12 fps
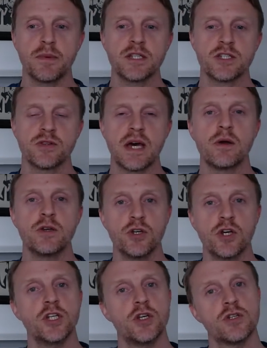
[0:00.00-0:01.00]
So that you
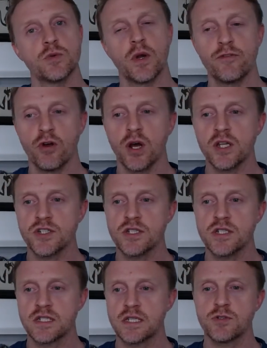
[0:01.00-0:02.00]
can use as one of your answers. It
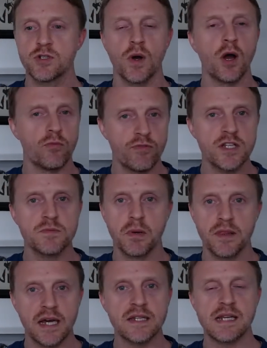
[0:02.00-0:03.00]
seems quite obvious, but
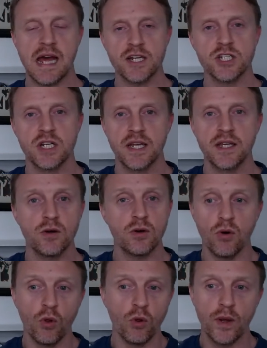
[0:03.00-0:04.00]
that's actually
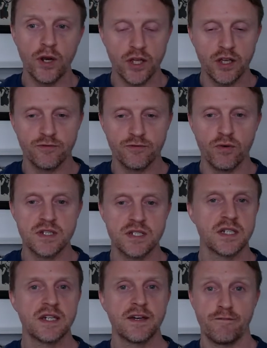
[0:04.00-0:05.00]
all we're looking for, is
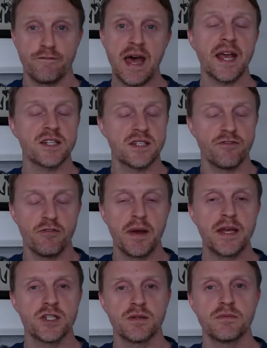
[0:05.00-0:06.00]
facts,
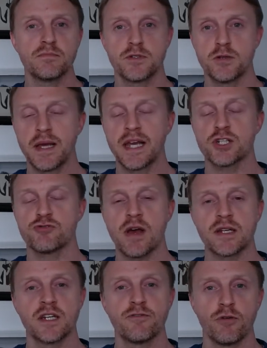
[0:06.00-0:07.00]
information to be
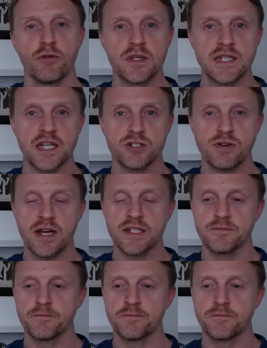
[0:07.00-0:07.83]
extracted from this extract.